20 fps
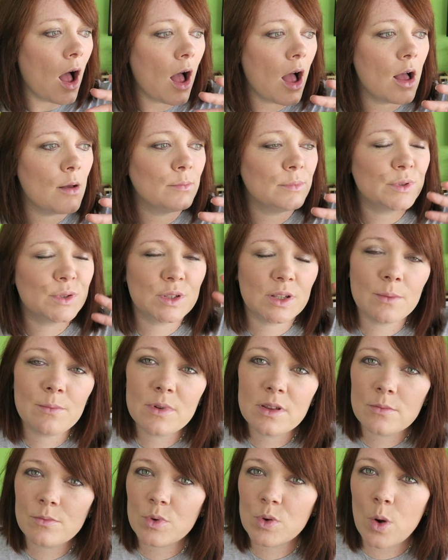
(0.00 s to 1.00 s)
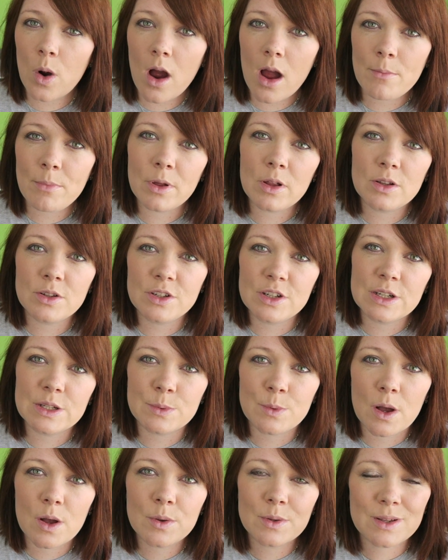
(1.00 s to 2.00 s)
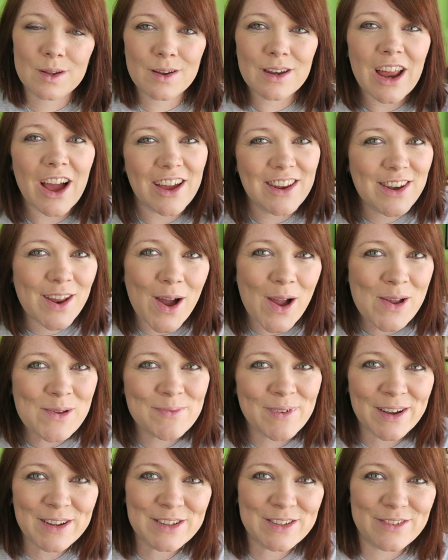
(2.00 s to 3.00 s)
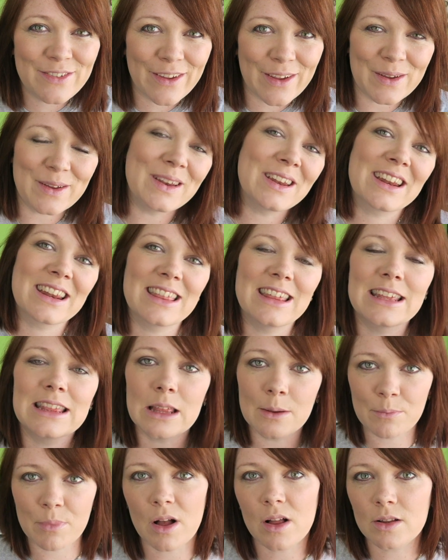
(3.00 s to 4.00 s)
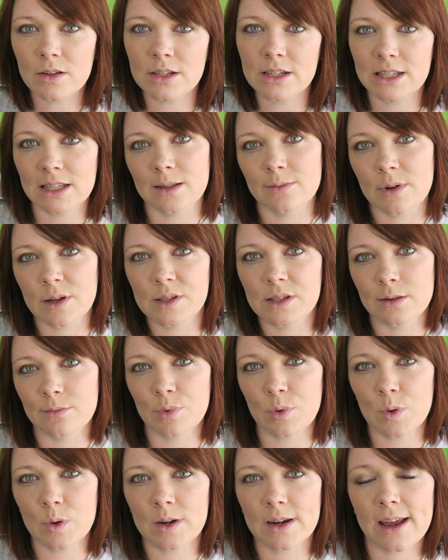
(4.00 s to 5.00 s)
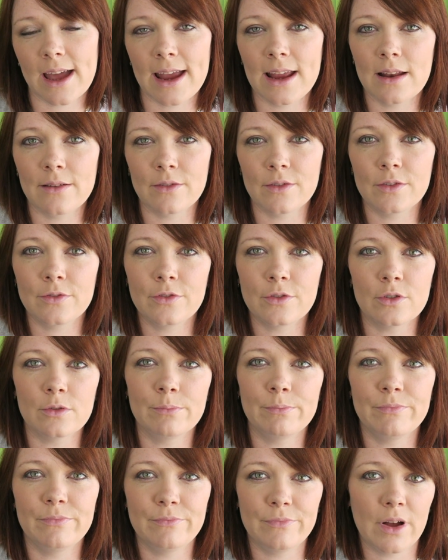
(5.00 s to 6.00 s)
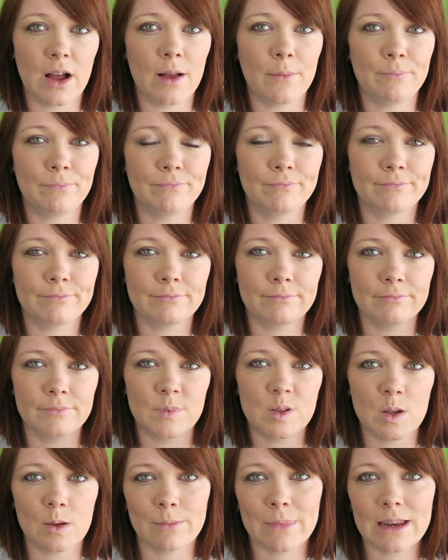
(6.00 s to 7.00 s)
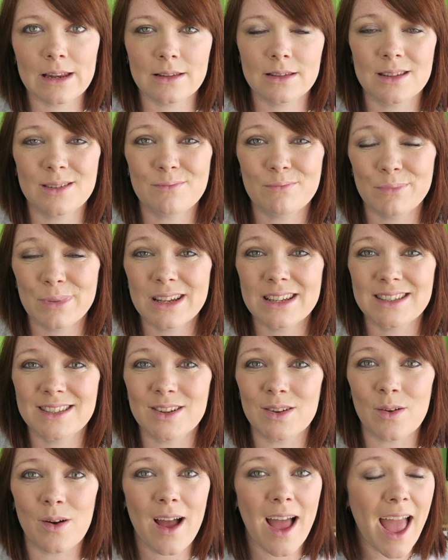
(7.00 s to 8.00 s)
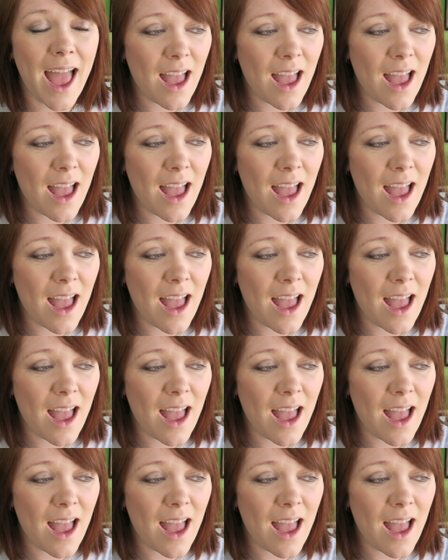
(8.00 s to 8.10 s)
Um, some of them require biology as well, so I, I, know most of you think that biology is the most important A-level for um, doing medicine, but it's not.